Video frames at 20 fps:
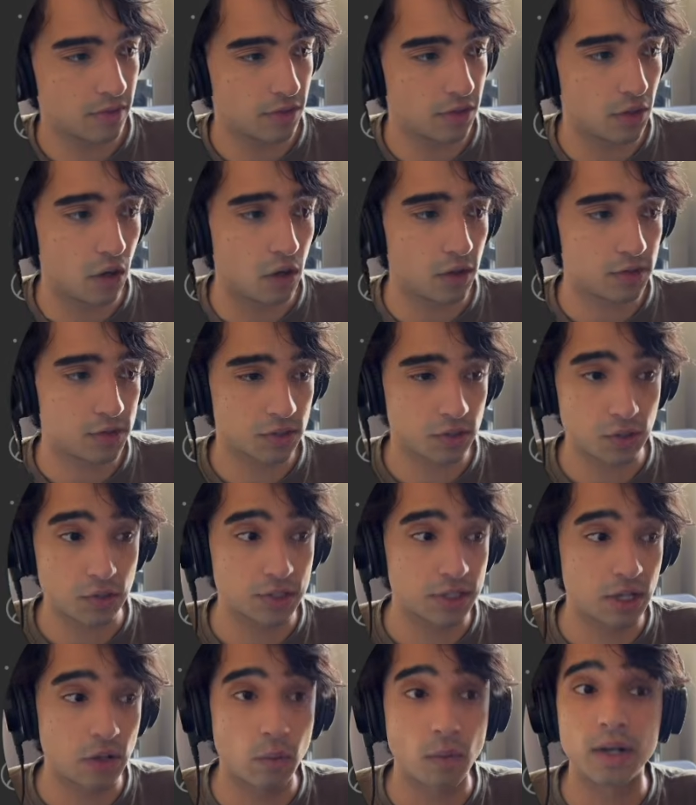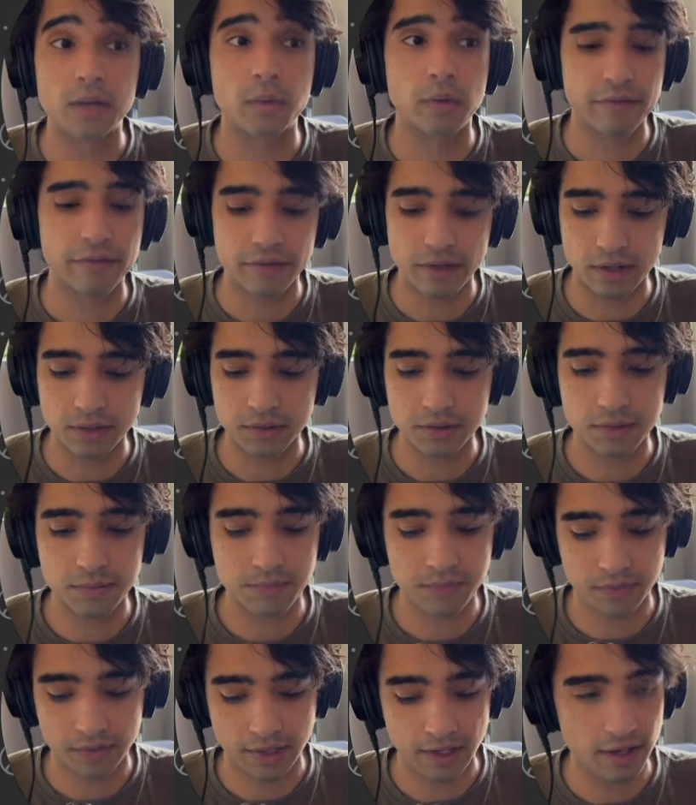docs to see what we found.
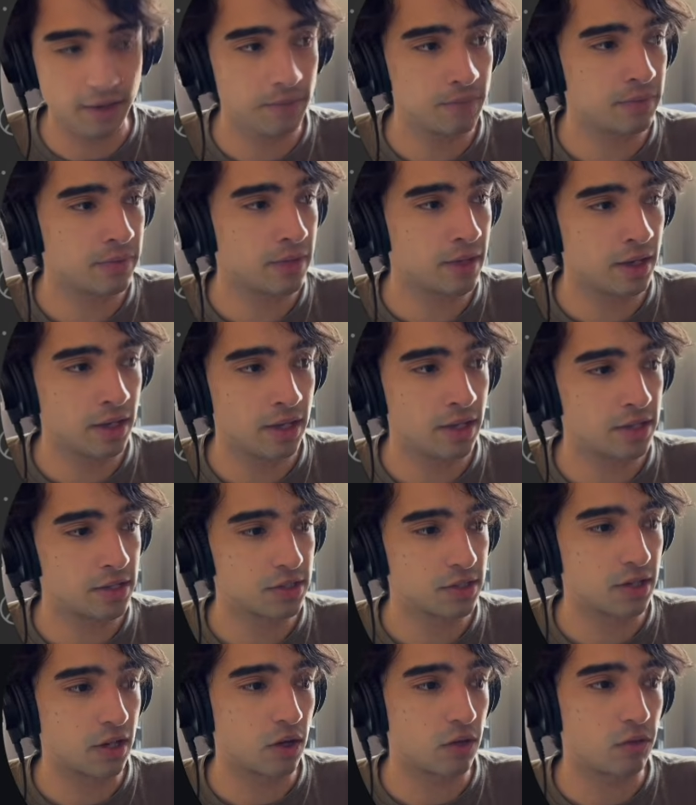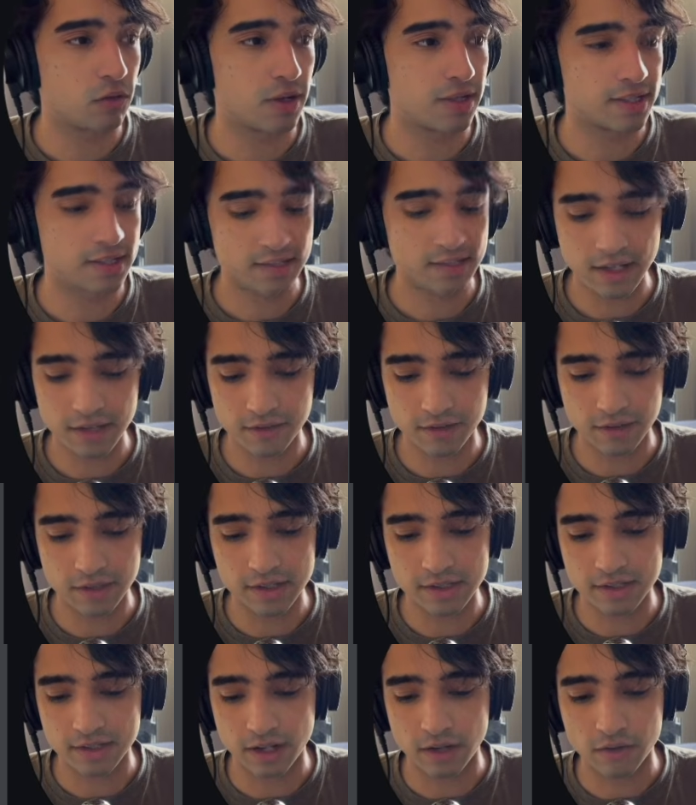Okay, so now if I save
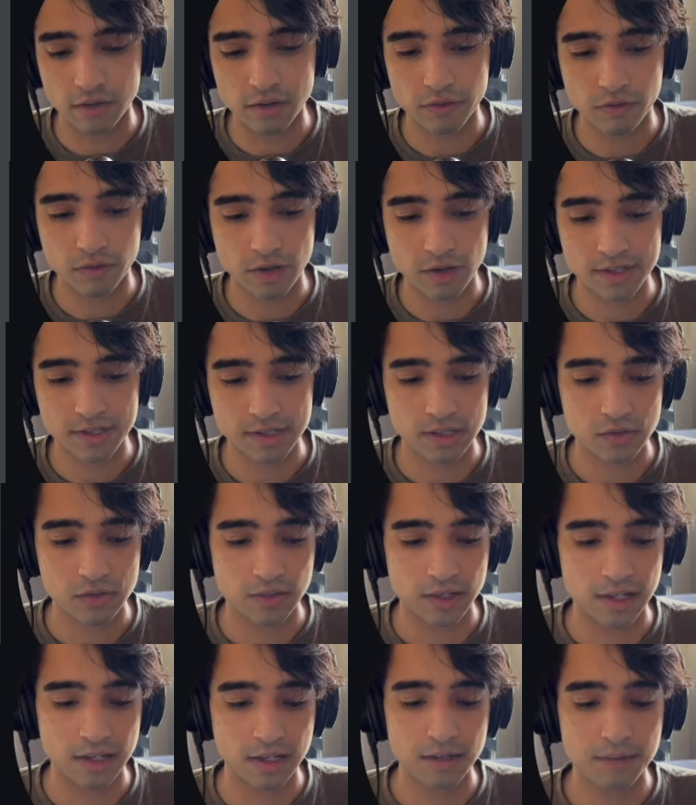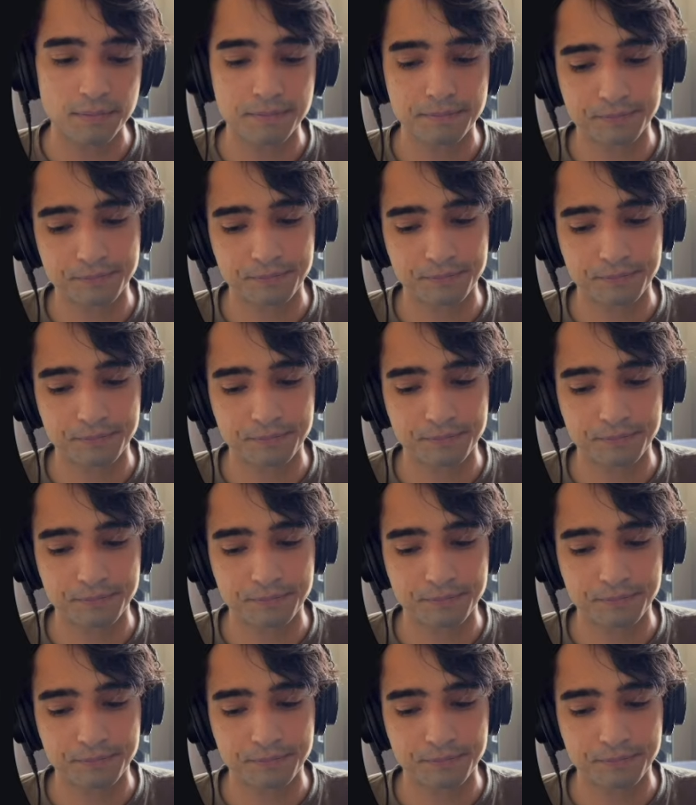this and I refresh this right here,